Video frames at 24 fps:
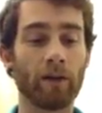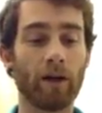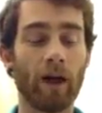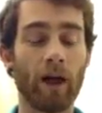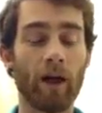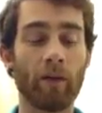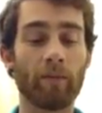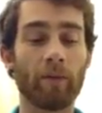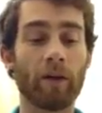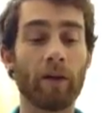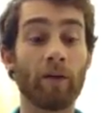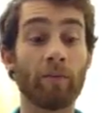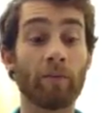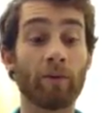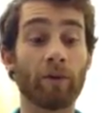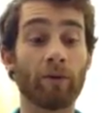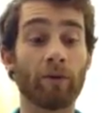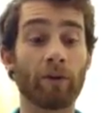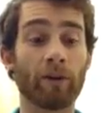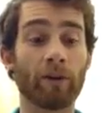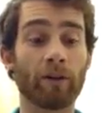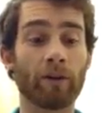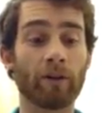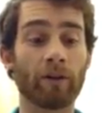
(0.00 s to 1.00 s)
I am the
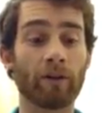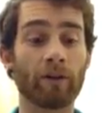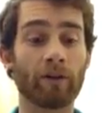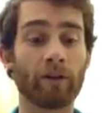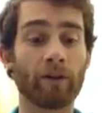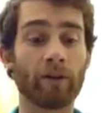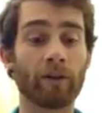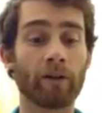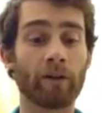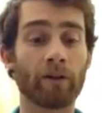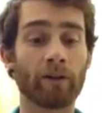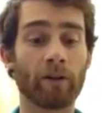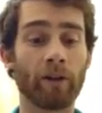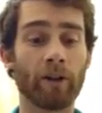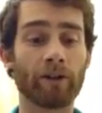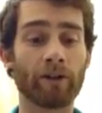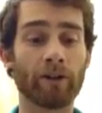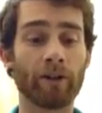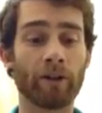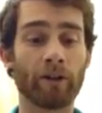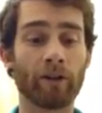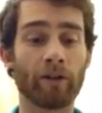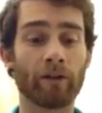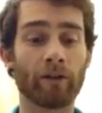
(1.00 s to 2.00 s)
immigrant,
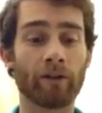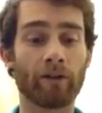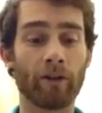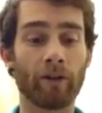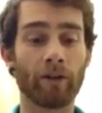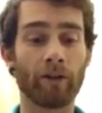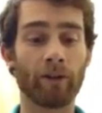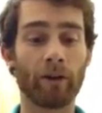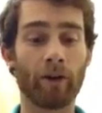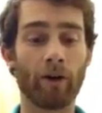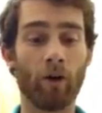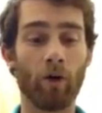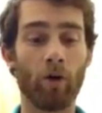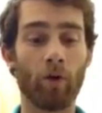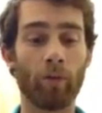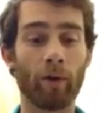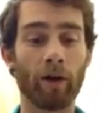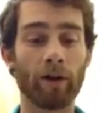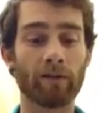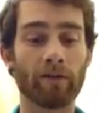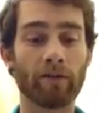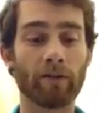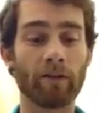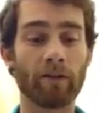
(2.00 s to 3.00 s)
clutching the hope
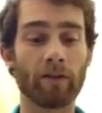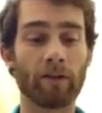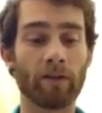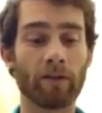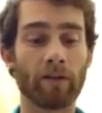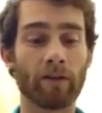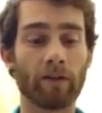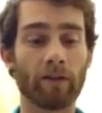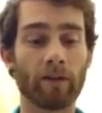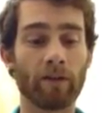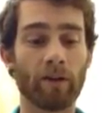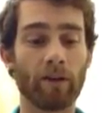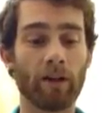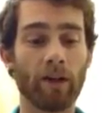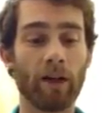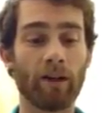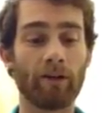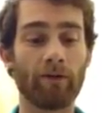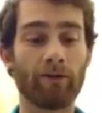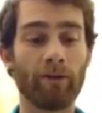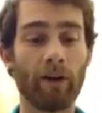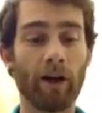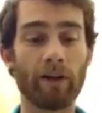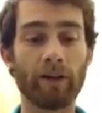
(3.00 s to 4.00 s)
I seek,
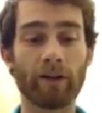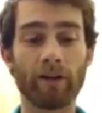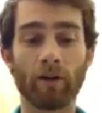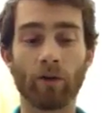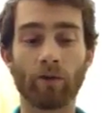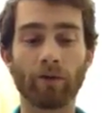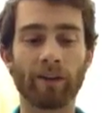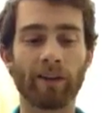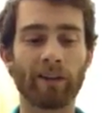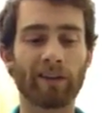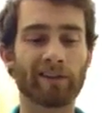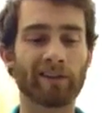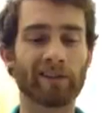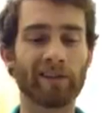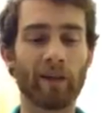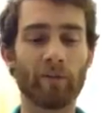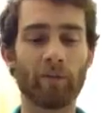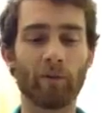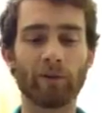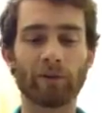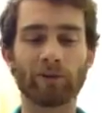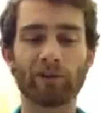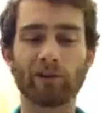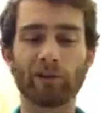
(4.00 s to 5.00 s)
and finding only the
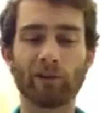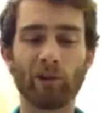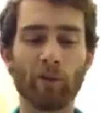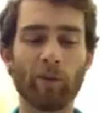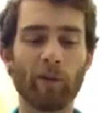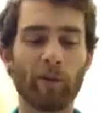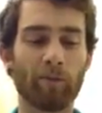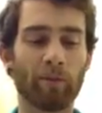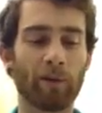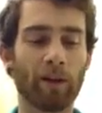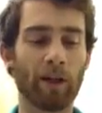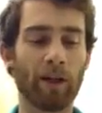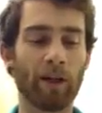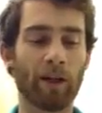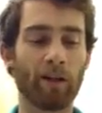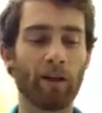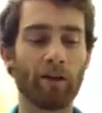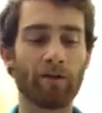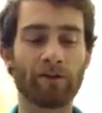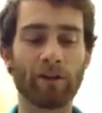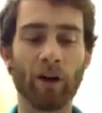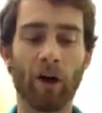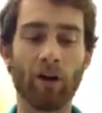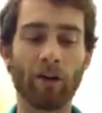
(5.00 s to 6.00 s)
same old stupid plan
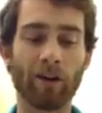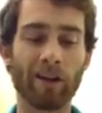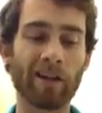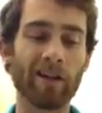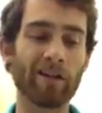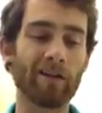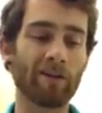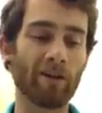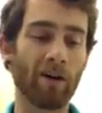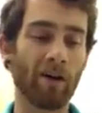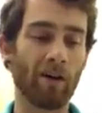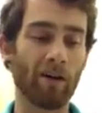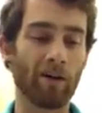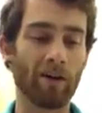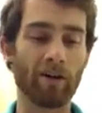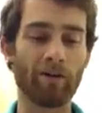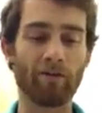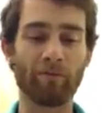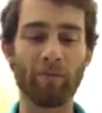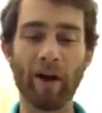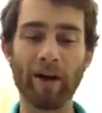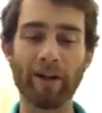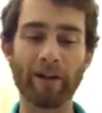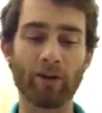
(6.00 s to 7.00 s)
of dog eat dog,
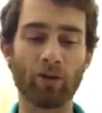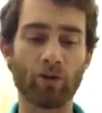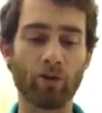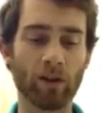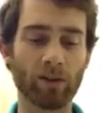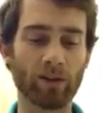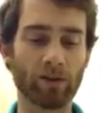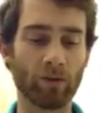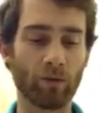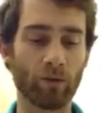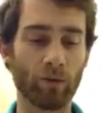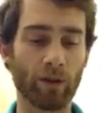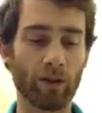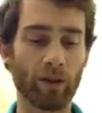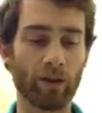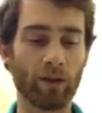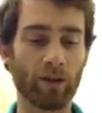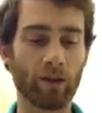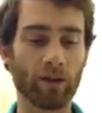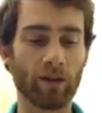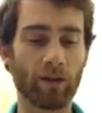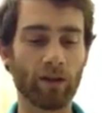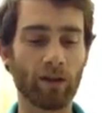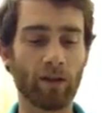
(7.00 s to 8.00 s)
of mighty crush the
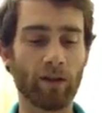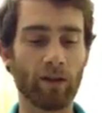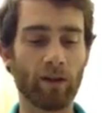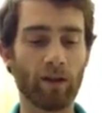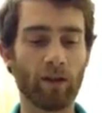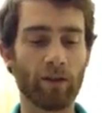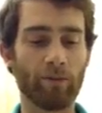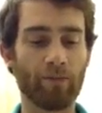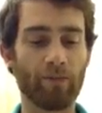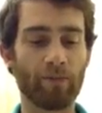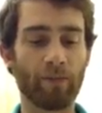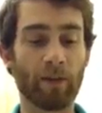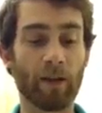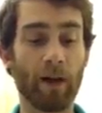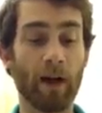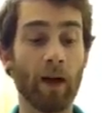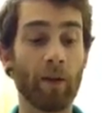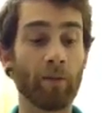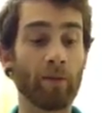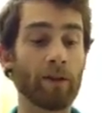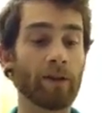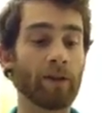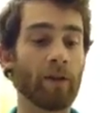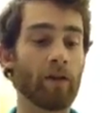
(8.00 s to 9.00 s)
weak.
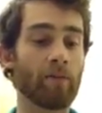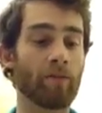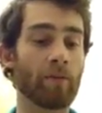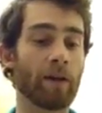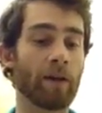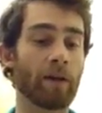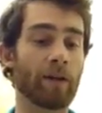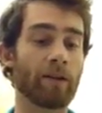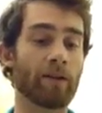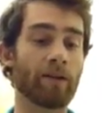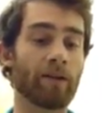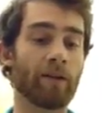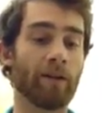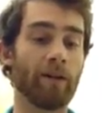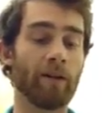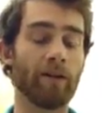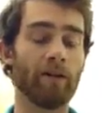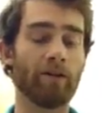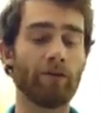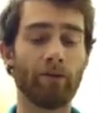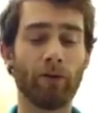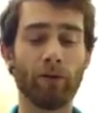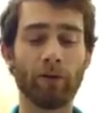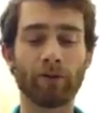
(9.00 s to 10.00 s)
I am the young man,
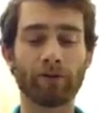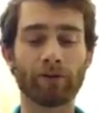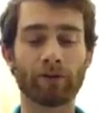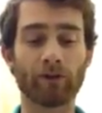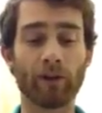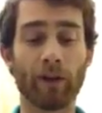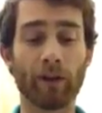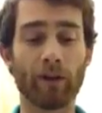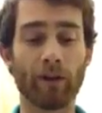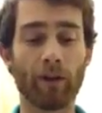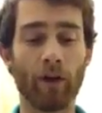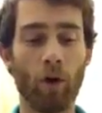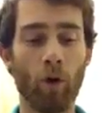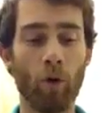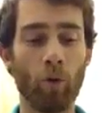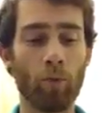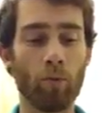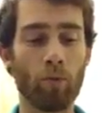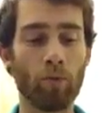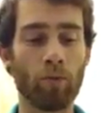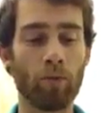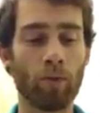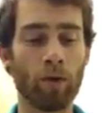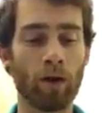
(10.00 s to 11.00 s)
full of strength and
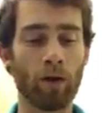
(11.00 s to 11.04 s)
hope,